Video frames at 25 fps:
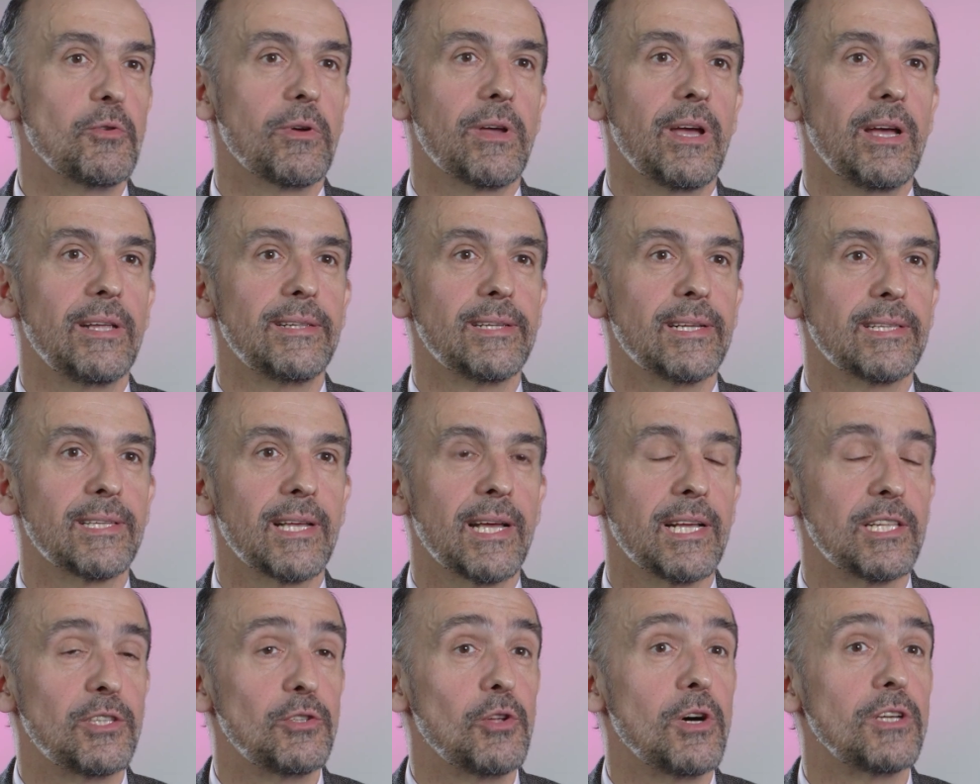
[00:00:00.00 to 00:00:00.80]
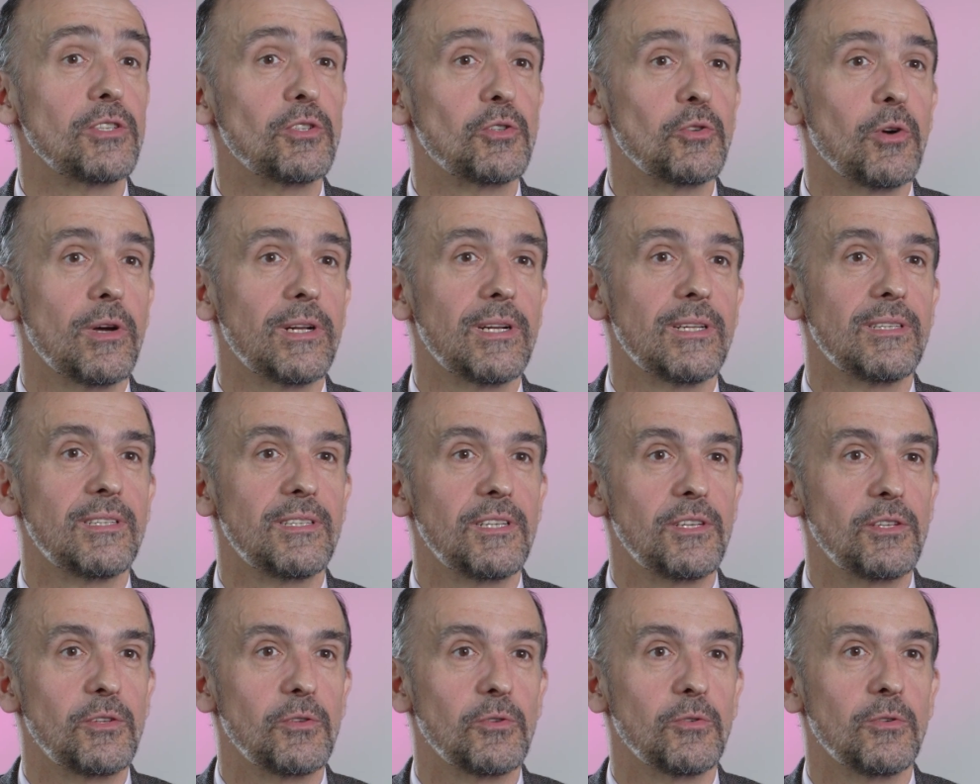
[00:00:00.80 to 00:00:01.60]
UK that had not
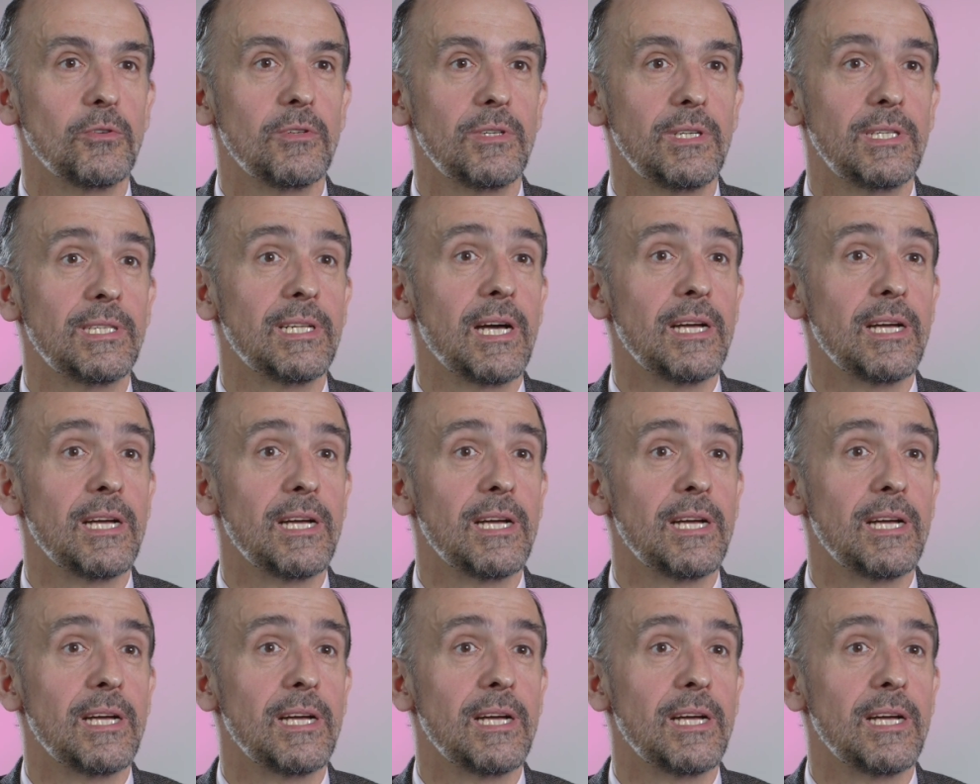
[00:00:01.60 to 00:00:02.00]
joined the EU in